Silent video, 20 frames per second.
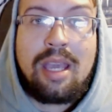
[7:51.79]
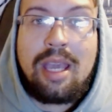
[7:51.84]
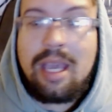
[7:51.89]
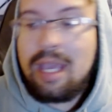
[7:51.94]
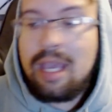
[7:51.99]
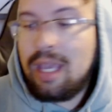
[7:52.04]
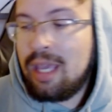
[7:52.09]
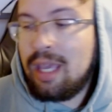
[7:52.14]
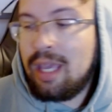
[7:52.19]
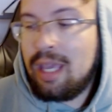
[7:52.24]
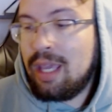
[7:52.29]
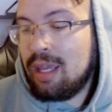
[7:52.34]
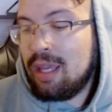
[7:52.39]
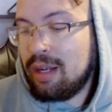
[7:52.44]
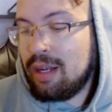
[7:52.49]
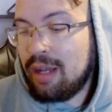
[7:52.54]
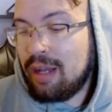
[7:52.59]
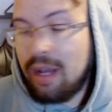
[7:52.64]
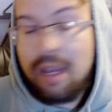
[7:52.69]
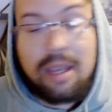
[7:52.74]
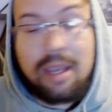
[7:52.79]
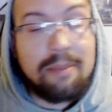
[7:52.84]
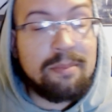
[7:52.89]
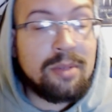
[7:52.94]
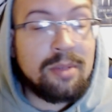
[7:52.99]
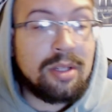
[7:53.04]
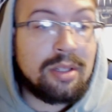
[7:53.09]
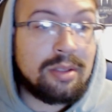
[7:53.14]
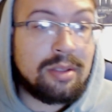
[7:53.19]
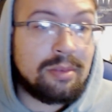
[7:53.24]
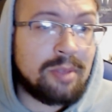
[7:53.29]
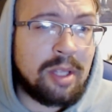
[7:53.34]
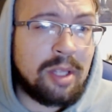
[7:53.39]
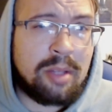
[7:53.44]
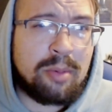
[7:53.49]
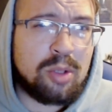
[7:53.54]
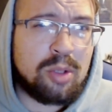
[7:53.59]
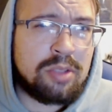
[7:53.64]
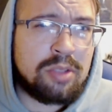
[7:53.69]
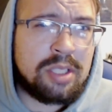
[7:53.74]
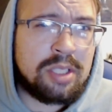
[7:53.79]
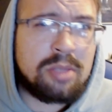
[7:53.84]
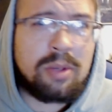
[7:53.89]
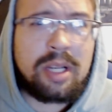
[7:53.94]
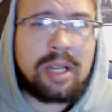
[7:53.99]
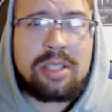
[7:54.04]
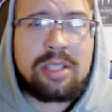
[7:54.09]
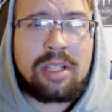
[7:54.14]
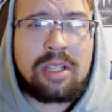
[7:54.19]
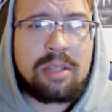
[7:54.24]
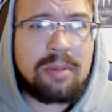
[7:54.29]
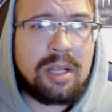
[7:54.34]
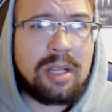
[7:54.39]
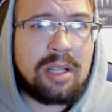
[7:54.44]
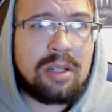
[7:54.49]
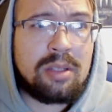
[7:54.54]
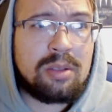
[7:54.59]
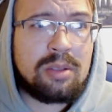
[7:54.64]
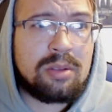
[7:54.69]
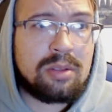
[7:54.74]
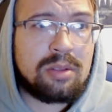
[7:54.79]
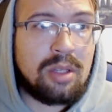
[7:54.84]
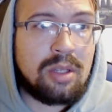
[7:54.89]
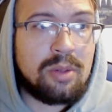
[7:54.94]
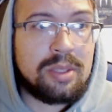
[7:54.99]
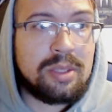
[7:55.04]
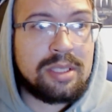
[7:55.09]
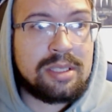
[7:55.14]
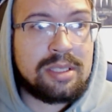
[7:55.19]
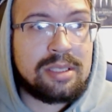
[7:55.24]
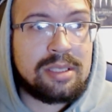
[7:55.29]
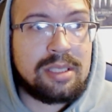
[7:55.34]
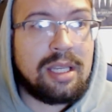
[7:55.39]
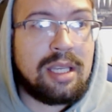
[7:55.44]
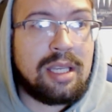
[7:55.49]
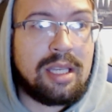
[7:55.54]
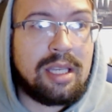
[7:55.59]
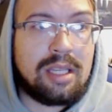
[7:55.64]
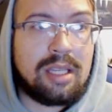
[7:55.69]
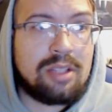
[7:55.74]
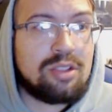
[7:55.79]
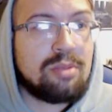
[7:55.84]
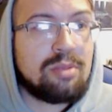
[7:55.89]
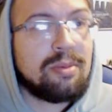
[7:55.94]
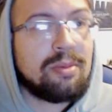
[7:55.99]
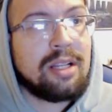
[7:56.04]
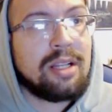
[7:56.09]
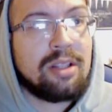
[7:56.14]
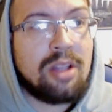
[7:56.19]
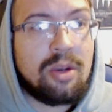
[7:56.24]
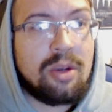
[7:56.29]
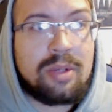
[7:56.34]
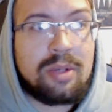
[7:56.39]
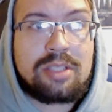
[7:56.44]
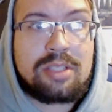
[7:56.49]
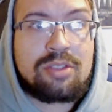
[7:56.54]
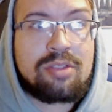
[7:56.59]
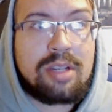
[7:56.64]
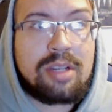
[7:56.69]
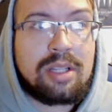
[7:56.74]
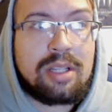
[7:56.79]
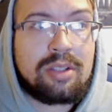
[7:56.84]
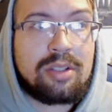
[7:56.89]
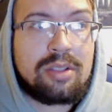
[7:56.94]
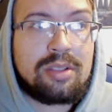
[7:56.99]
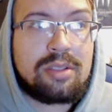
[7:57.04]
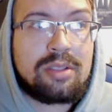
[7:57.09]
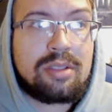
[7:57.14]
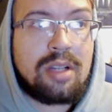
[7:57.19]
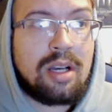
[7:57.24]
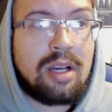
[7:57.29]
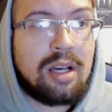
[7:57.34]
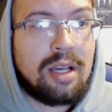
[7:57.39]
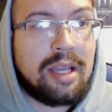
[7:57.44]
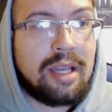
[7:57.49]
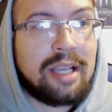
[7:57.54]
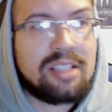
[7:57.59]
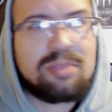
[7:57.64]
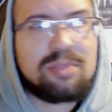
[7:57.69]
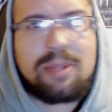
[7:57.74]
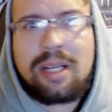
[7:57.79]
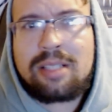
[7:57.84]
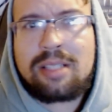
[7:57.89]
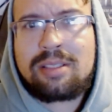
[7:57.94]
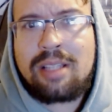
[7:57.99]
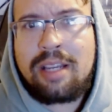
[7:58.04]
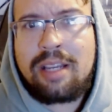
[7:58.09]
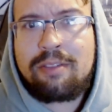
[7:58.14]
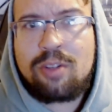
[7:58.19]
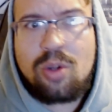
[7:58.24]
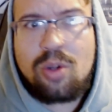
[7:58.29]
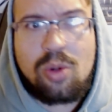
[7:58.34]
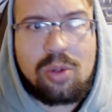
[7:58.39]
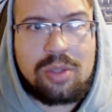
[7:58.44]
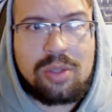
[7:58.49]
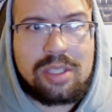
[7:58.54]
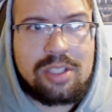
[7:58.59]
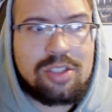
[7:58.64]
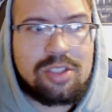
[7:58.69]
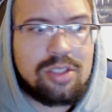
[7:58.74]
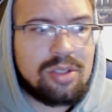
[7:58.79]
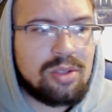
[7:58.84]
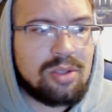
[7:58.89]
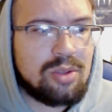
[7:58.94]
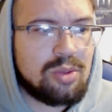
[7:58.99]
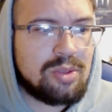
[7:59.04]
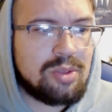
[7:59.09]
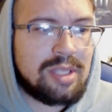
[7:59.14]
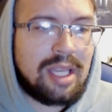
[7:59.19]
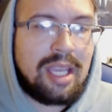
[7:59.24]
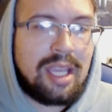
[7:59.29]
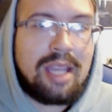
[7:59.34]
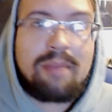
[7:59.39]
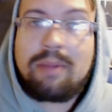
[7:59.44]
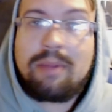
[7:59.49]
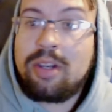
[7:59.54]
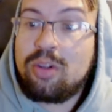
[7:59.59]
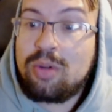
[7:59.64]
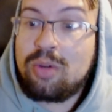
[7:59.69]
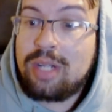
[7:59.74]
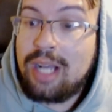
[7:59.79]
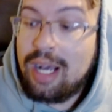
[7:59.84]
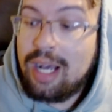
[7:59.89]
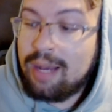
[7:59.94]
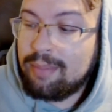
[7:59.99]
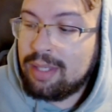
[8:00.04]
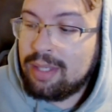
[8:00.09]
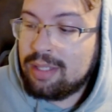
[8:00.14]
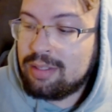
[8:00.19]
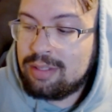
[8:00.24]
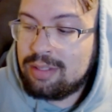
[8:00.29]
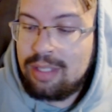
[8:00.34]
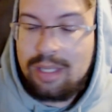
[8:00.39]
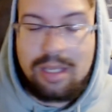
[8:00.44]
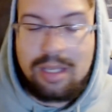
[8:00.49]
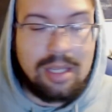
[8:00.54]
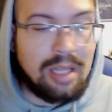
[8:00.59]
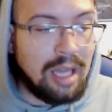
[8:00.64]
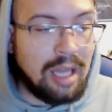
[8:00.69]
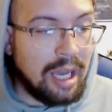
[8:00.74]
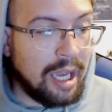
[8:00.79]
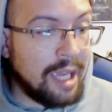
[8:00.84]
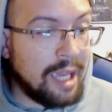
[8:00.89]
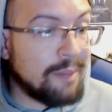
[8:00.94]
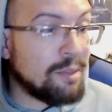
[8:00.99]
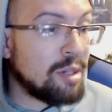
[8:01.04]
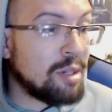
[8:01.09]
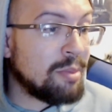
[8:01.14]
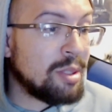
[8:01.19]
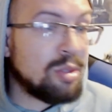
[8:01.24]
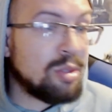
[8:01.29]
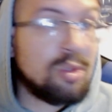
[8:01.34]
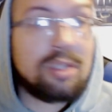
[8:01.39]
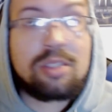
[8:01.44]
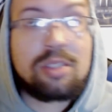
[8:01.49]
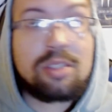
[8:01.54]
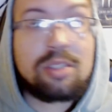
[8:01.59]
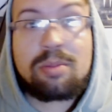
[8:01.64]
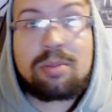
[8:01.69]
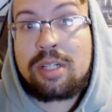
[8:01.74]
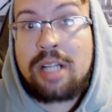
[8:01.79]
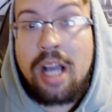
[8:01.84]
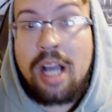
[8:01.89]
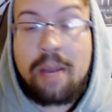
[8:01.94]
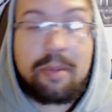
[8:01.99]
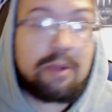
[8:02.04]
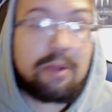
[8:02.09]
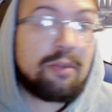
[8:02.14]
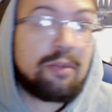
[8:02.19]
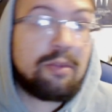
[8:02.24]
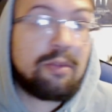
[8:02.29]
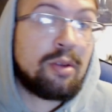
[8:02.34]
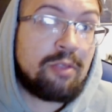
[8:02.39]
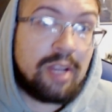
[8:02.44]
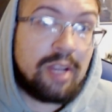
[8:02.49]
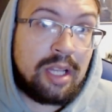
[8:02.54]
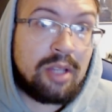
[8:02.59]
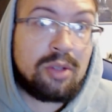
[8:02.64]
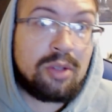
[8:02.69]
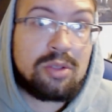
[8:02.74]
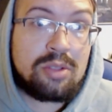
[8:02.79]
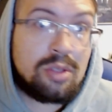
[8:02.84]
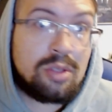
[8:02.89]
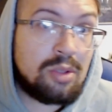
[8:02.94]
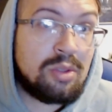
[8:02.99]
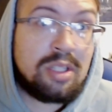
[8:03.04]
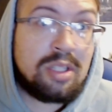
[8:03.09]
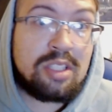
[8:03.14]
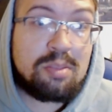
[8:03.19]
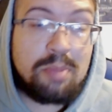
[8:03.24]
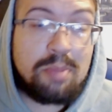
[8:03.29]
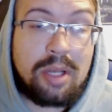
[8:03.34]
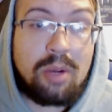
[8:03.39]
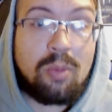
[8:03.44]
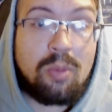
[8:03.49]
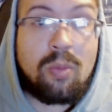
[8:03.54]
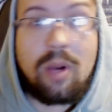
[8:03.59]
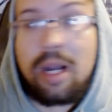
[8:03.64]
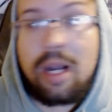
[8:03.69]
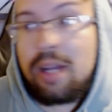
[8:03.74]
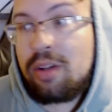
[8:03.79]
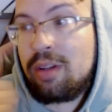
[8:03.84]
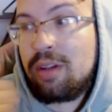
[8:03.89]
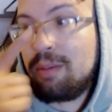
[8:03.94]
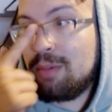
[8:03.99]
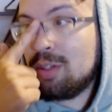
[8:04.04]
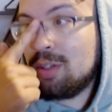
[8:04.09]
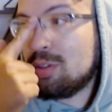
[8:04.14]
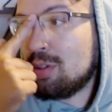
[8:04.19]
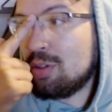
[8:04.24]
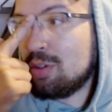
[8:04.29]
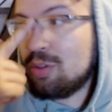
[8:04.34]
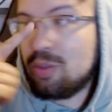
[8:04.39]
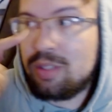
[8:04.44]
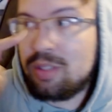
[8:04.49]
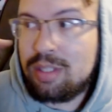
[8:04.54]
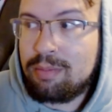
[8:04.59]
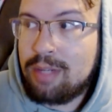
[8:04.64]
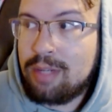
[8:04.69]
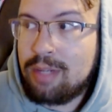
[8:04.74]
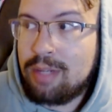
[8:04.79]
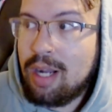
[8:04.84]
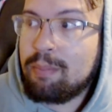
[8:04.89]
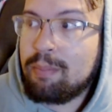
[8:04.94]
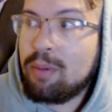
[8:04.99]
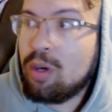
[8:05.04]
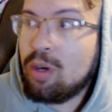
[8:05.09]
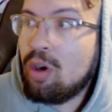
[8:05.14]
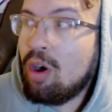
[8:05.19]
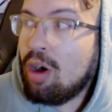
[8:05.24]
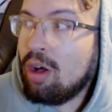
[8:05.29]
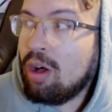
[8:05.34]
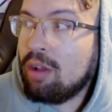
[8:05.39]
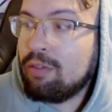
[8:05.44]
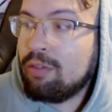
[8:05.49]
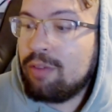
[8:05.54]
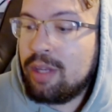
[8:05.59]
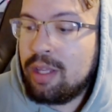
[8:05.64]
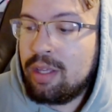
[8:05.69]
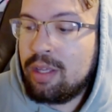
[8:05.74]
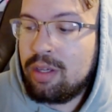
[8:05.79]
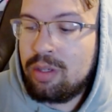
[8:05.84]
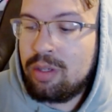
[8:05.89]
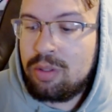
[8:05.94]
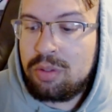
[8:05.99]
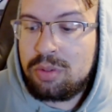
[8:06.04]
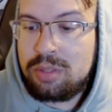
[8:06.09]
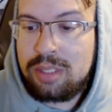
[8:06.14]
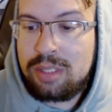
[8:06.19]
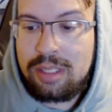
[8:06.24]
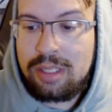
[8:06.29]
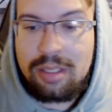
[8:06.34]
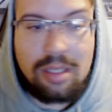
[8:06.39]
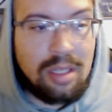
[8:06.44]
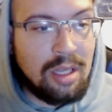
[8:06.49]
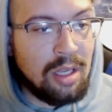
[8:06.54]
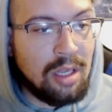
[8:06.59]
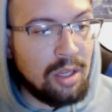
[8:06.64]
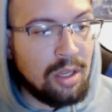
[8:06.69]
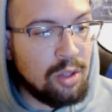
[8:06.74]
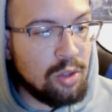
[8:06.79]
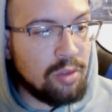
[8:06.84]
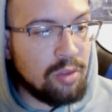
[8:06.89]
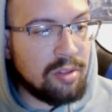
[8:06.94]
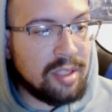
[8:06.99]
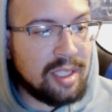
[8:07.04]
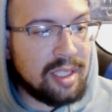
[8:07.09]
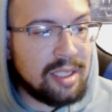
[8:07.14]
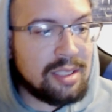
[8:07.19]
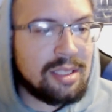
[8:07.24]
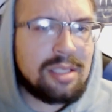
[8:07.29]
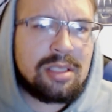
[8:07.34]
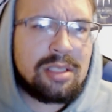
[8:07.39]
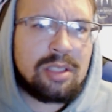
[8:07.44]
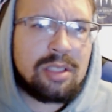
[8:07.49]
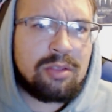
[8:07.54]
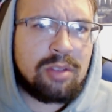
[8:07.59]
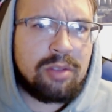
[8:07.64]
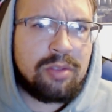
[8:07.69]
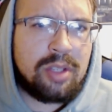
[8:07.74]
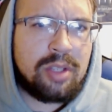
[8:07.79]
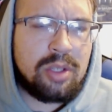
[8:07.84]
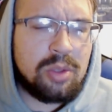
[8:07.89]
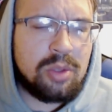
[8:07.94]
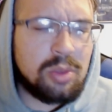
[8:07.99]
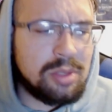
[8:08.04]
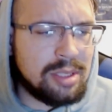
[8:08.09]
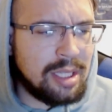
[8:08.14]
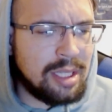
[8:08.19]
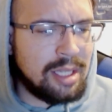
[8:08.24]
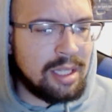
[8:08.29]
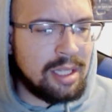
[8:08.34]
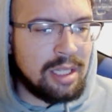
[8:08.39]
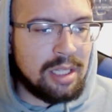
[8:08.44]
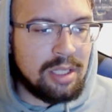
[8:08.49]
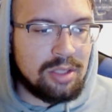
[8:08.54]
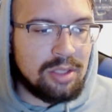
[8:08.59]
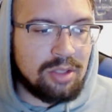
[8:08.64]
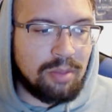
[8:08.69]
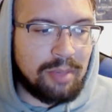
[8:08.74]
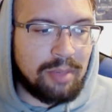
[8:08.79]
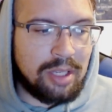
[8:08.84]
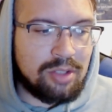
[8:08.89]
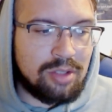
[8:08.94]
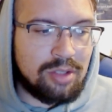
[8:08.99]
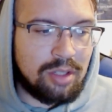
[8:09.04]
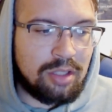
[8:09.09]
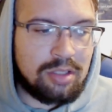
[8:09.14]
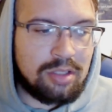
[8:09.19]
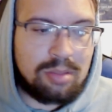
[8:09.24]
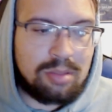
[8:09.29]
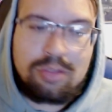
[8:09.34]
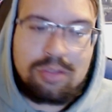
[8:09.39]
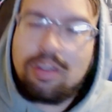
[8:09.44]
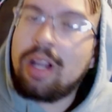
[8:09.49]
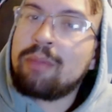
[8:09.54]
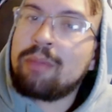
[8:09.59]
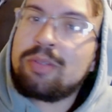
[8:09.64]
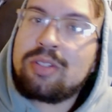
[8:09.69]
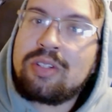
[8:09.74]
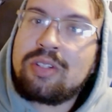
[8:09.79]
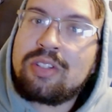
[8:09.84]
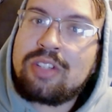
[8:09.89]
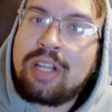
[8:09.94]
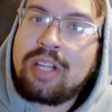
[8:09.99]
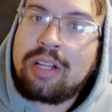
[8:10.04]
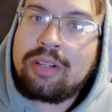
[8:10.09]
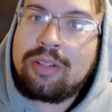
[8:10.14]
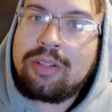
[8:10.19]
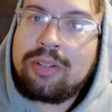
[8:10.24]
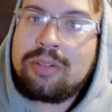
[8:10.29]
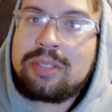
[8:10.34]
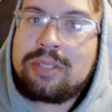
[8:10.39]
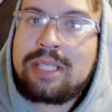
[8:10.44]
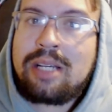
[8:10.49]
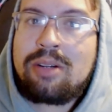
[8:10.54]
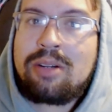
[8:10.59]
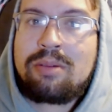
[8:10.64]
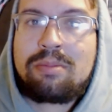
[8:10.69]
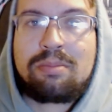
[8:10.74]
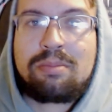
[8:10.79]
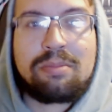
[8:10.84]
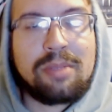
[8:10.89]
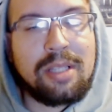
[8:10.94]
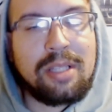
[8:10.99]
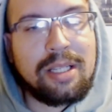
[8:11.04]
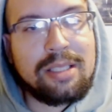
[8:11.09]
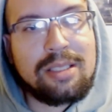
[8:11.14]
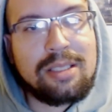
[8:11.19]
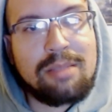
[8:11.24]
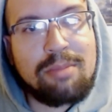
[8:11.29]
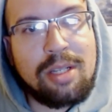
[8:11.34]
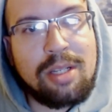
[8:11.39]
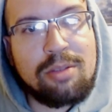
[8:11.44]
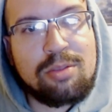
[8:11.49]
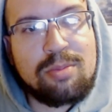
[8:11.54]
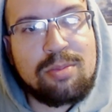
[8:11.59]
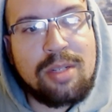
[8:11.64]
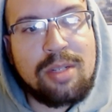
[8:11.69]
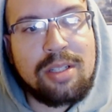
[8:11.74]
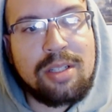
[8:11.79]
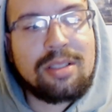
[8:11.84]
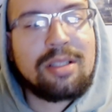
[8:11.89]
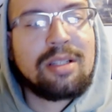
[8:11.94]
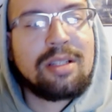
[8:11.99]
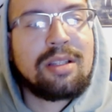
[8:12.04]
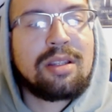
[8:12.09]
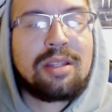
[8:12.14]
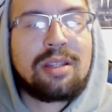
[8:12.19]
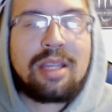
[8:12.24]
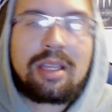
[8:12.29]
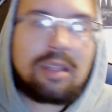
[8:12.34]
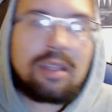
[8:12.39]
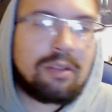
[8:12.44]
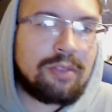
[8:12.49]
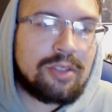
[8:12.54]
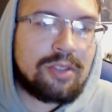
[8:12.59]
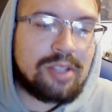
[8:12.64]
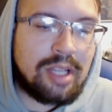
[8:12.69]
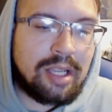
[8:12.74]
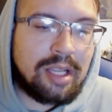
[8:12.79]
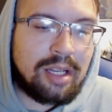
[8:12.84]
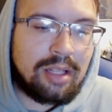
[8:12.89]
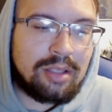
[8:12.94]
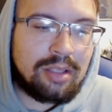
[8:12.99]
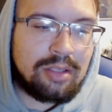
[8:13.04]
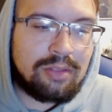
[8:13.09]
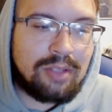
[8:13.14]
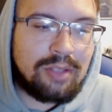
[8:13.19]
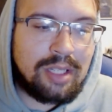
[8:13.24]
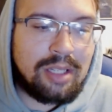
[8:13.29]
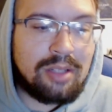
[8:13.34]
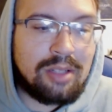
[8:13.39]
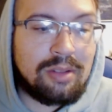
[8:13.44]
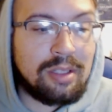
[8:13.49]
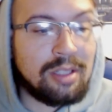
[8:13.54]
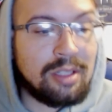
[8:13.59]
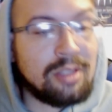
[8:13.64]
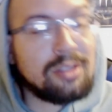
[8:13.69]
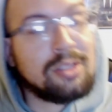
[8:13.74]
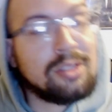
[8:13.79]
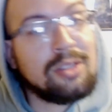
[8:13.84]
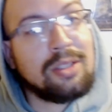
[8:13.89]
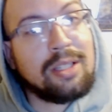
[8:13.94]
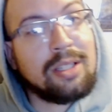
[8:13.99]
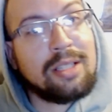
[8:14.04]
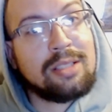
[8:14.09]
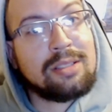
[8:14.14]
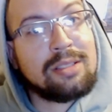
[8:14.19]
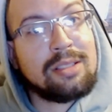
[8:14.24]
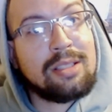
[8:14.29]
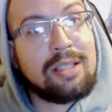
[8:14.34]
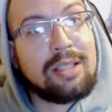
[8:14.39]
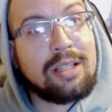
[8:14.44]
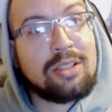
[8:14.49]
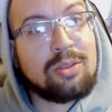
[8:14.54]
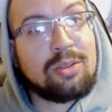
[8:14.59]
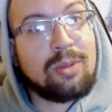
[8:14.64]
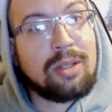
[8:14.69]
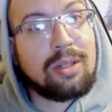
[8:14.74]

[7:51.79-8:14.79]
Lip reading: And then the most recent one I talked about Lois and Superman and Lois trailer, Xbox Live Gold issues, and my new comics. I am going to be doing more comic book videos soon. It's been a while. I'm going to start doing some comic book haul videos and new releases and reviews. So make sure you subscribe so you can check all those out. But like I said, my name is Mark. Thank you for checking out this video, and I'll see you guys in the next one.